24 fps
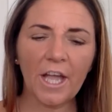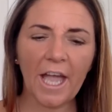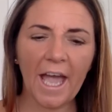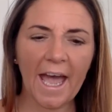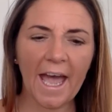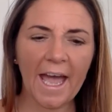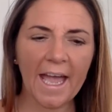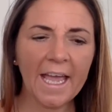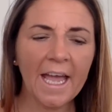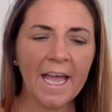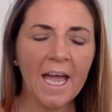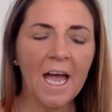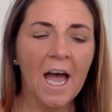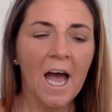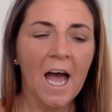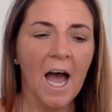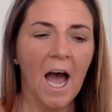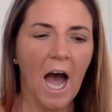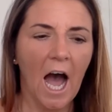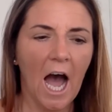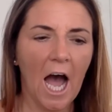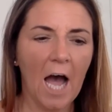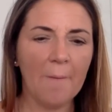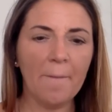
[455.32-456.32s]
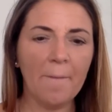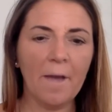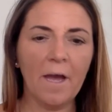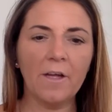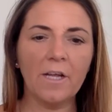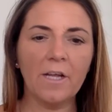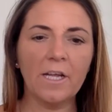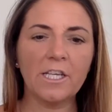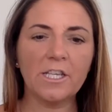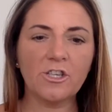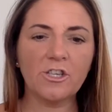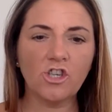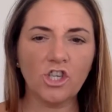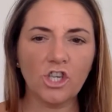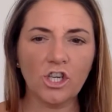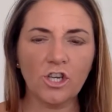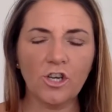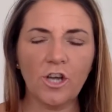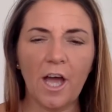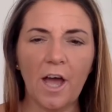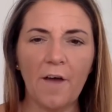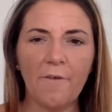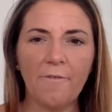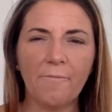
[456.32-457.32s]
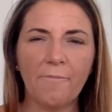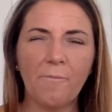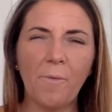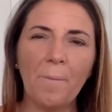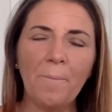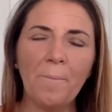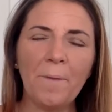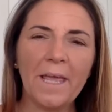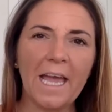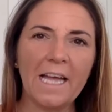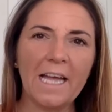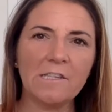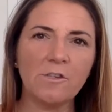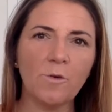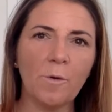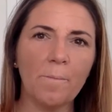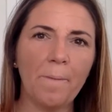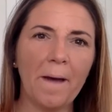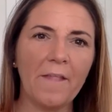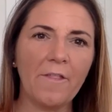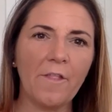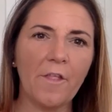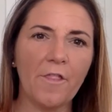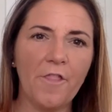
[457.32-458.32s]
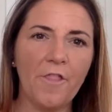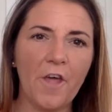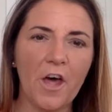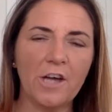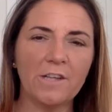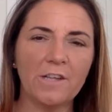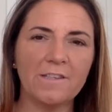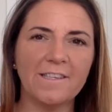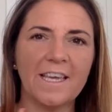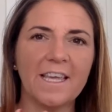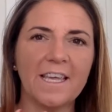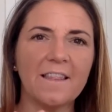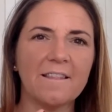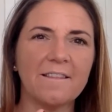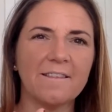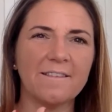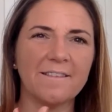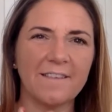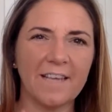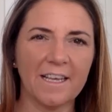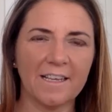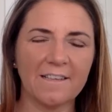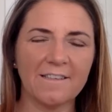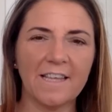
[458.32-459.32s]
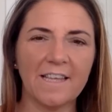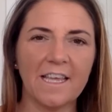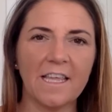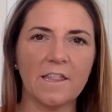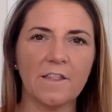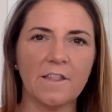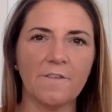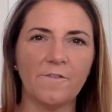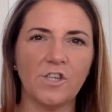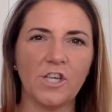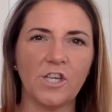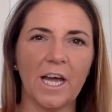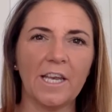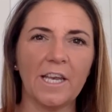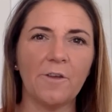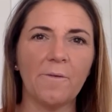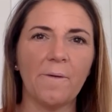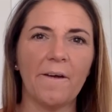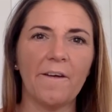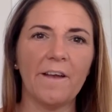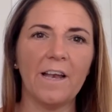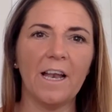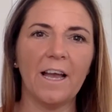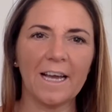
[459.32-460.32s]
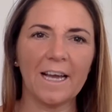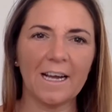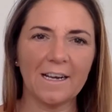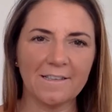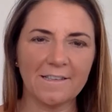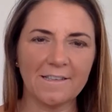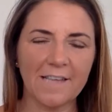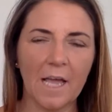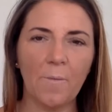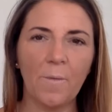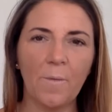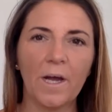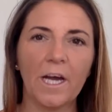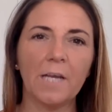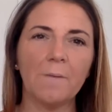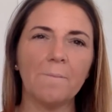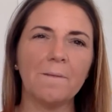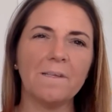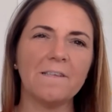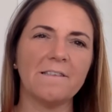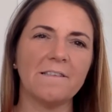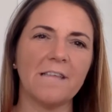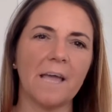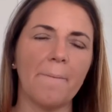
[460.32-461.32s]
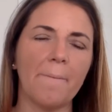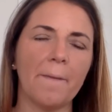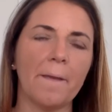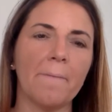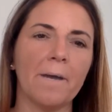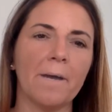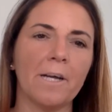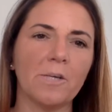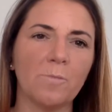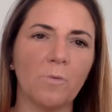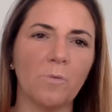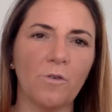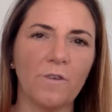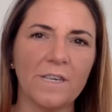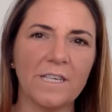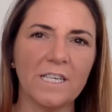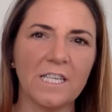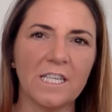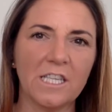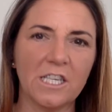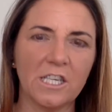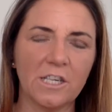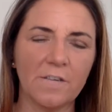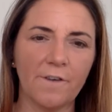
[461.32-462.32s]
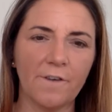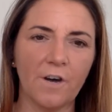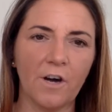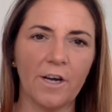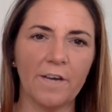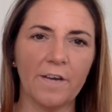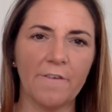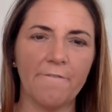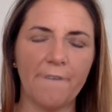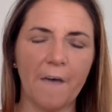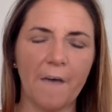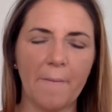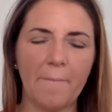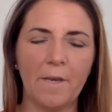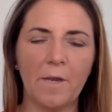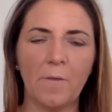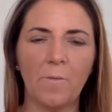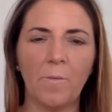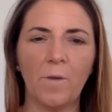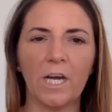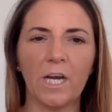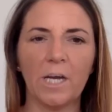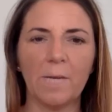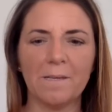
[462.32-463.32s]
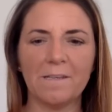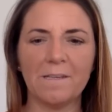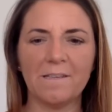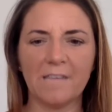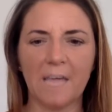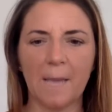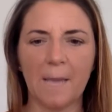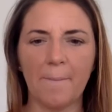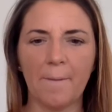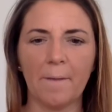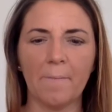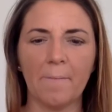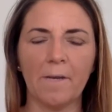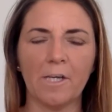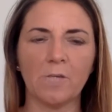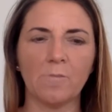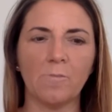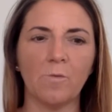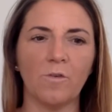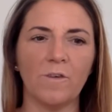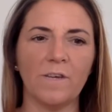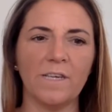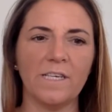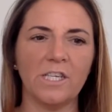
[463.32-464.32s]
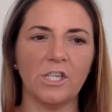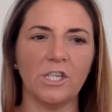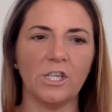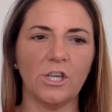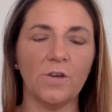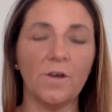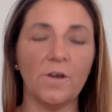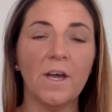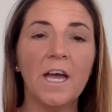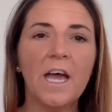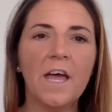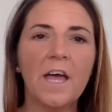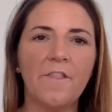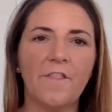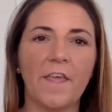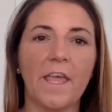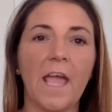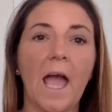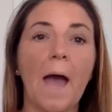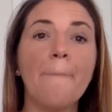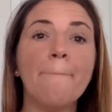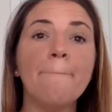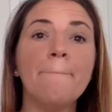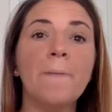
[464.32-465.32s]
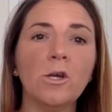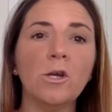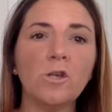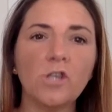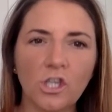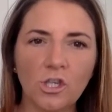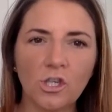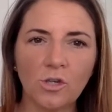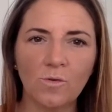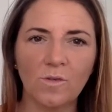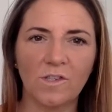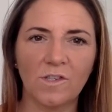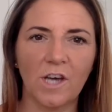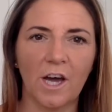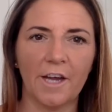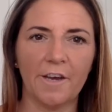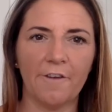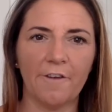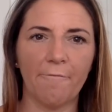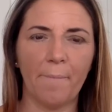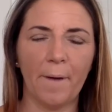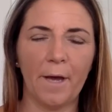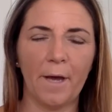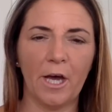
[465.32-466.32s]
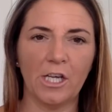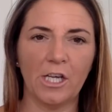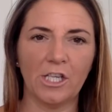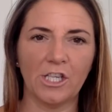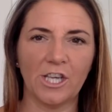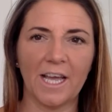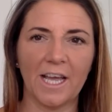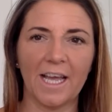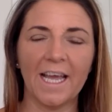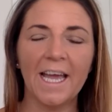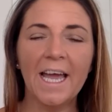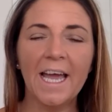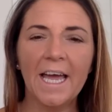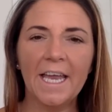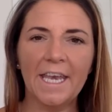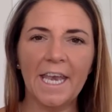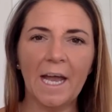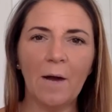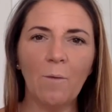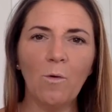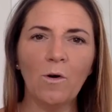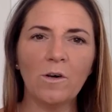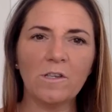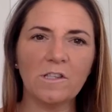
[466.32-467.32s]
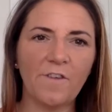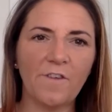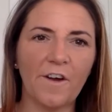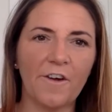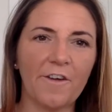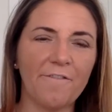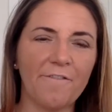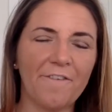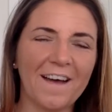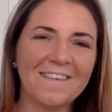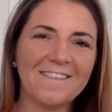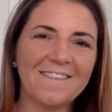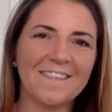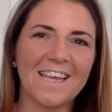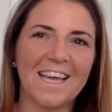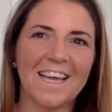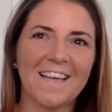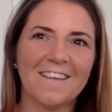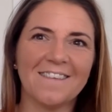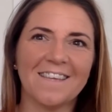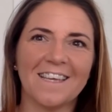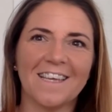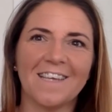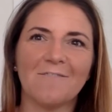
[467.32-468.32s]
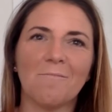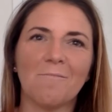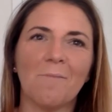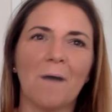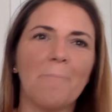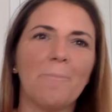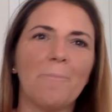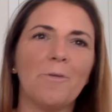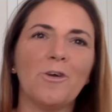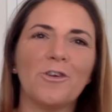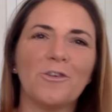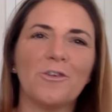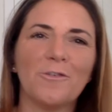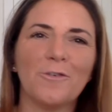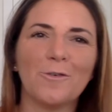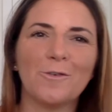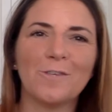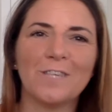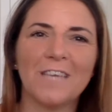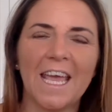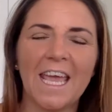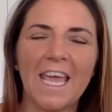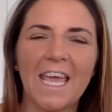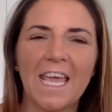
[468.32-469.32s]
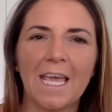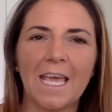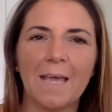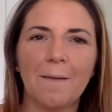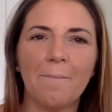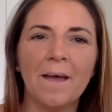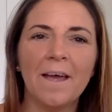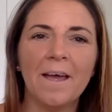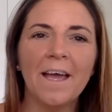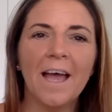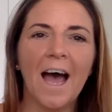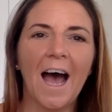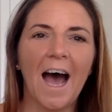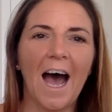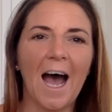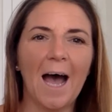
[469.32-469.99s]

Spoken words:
Okay. When we get to about the 13th, 16th of January, like I say, we're going to be stepping much more into the divine feminine. We're going to be stepping much more into the emotional side of purging. Now, what's very fascinating is my beautiful team.